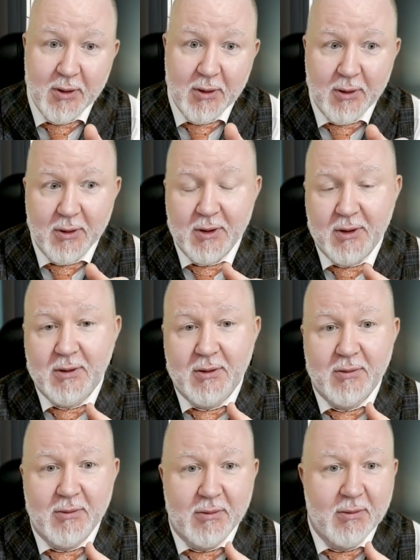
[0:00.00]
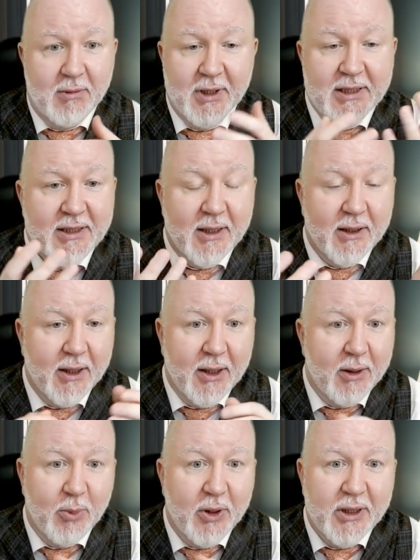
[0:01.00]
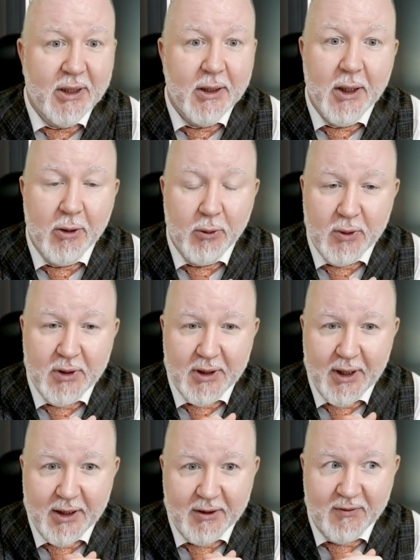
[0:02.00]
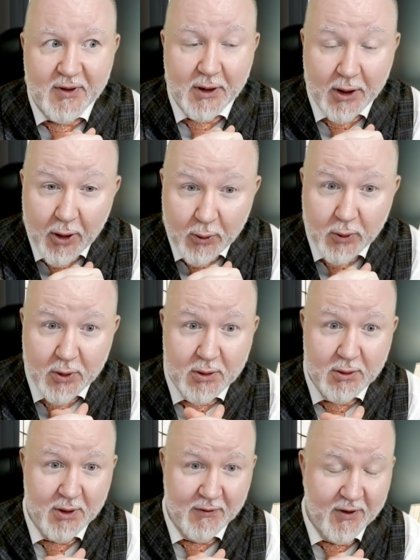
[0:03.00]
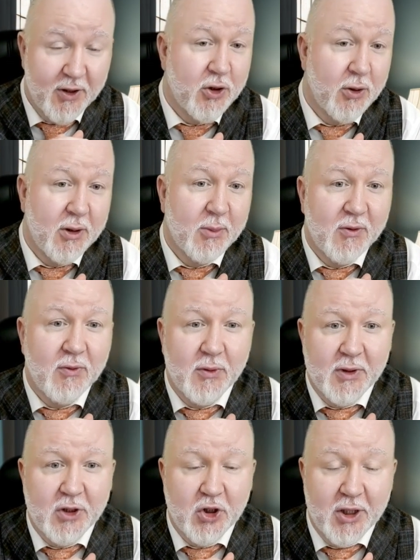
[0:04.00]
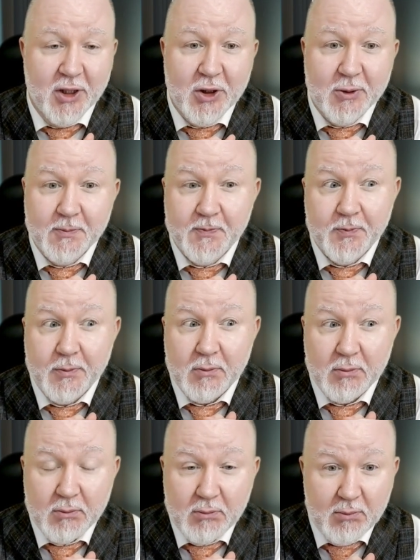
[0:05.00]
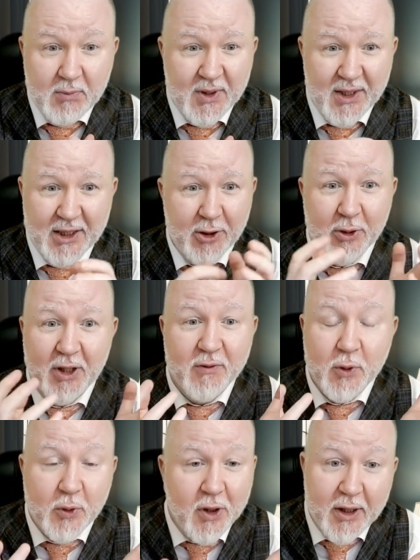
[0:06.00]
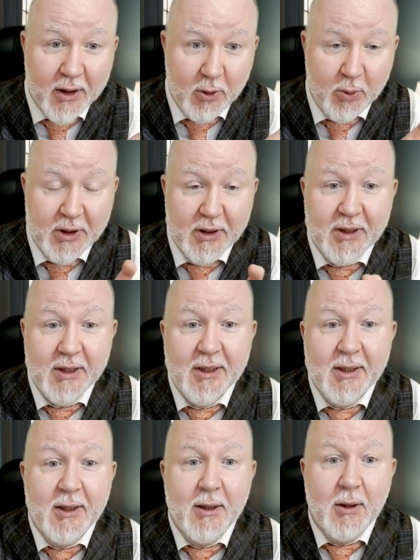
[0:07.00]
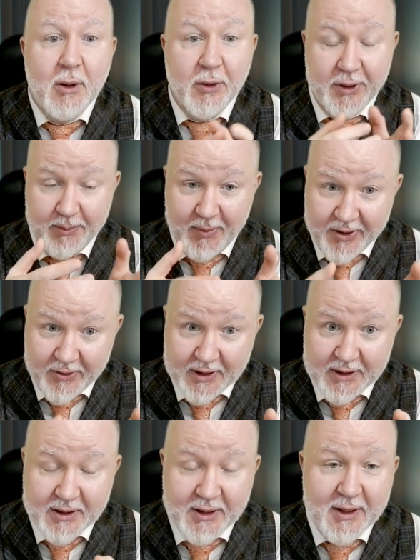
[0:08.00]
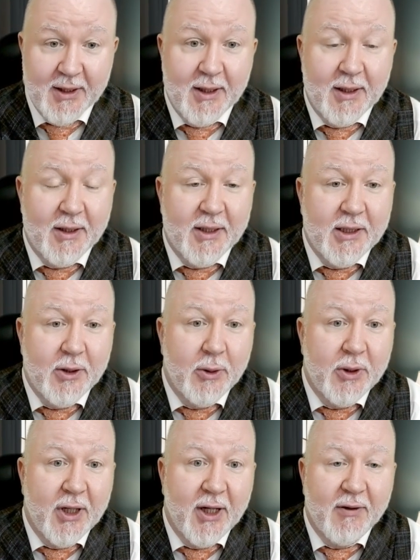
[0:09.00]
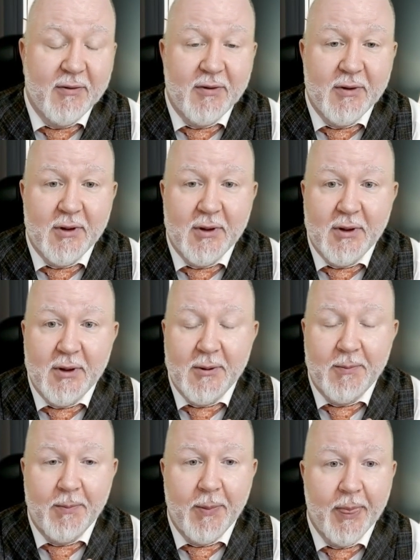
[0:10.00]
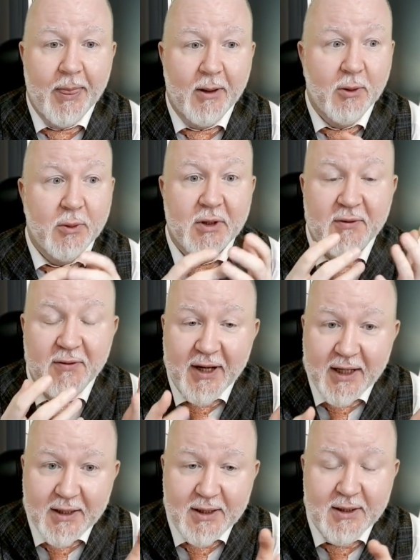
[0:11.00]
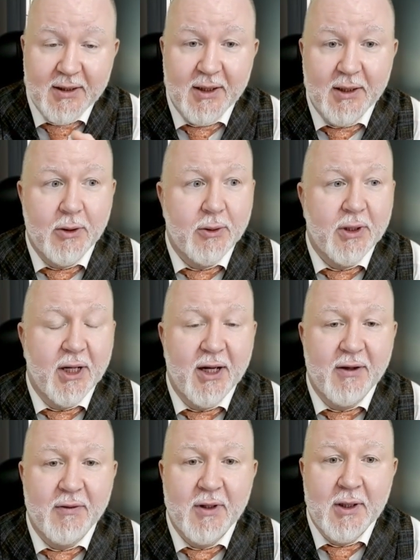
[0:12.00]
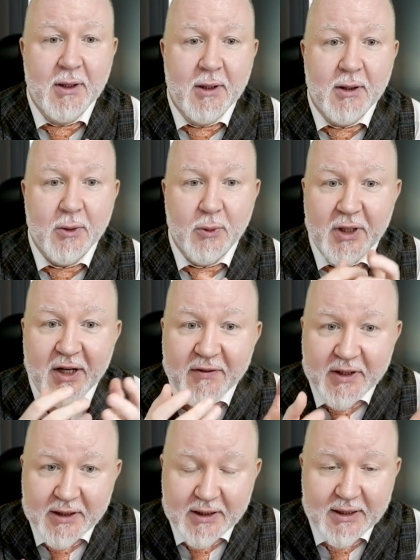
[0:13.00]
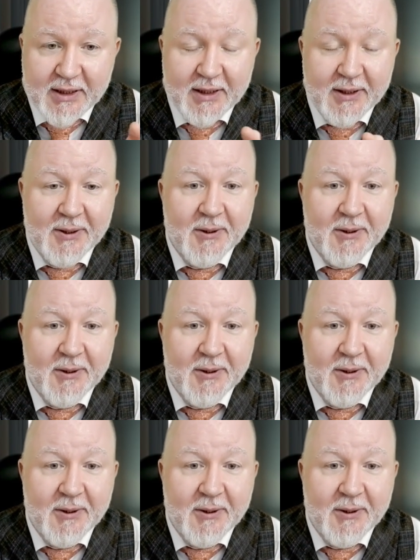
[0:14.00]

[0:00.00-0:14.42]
Because let's say the other party knows that if it goes eventually before the judge, they don't have good argument on the merit. They don't have a good defense. They don't have good evidence.